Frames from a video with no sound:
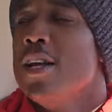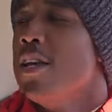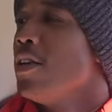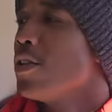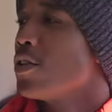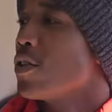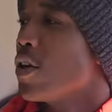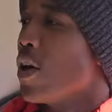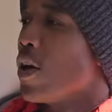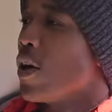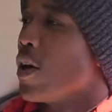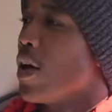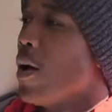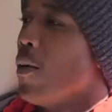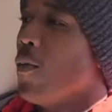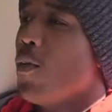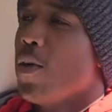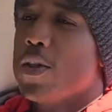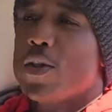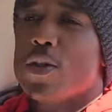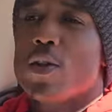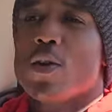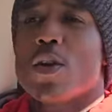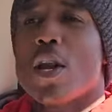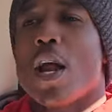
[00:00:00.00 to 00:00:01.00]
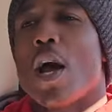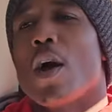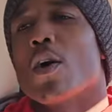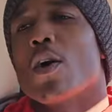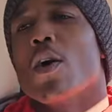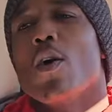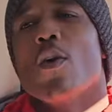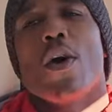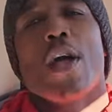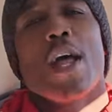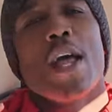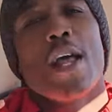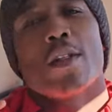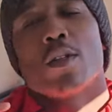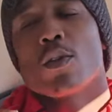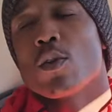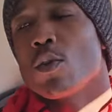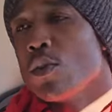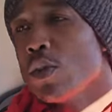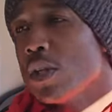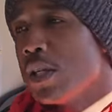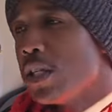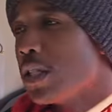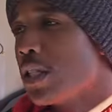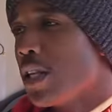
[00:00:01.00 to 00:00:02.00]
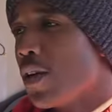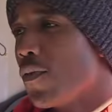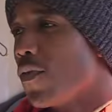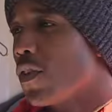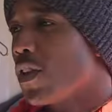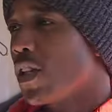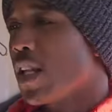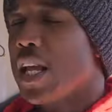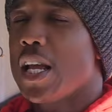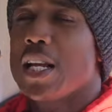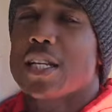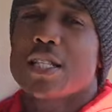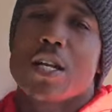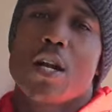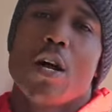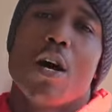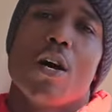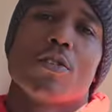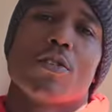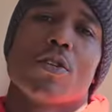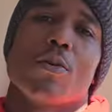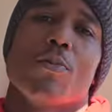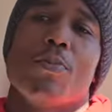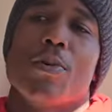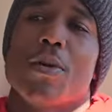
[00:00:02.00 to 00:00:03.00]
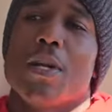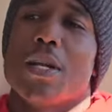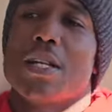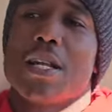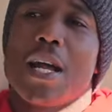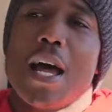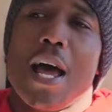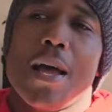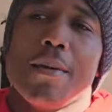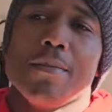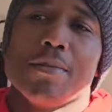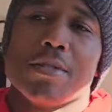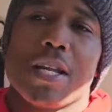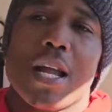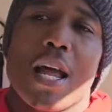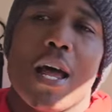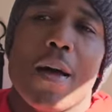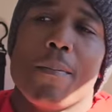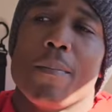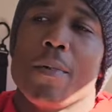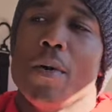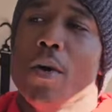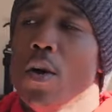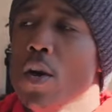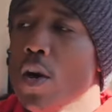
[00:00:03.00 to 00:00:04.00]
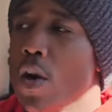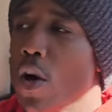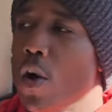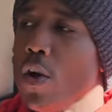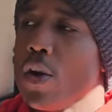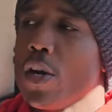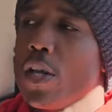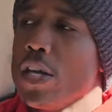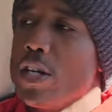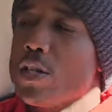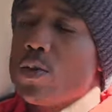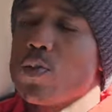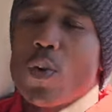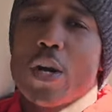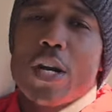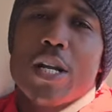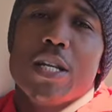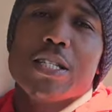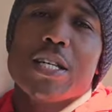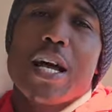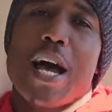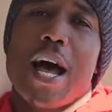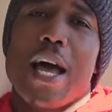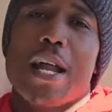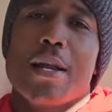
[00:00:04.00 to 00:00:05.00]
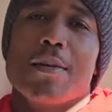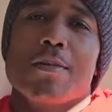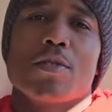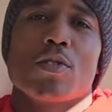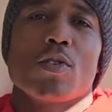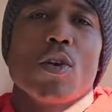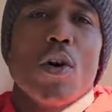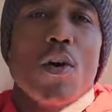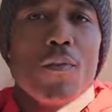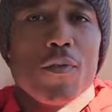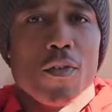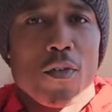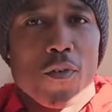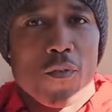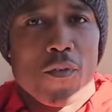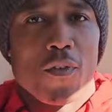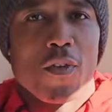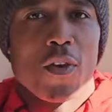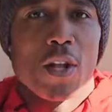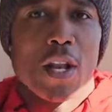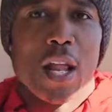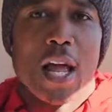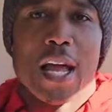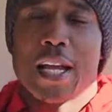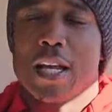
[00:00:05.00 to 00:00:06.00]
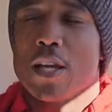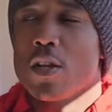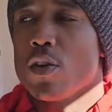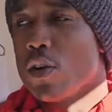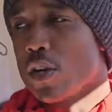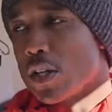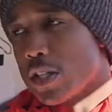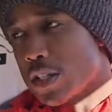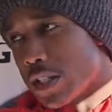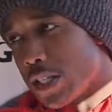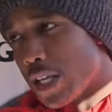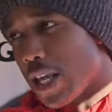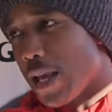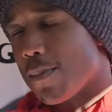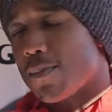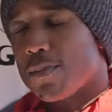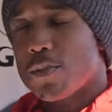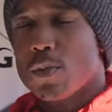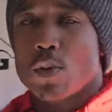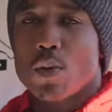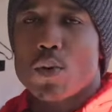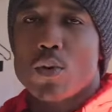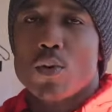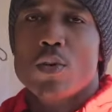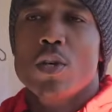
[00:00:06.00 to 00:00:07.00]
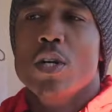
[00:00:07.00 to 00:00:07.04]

So I'll come with you and I'll go ahead through these different things and I'll also put a timestamp on each one of these items. So if you feel like you can skip through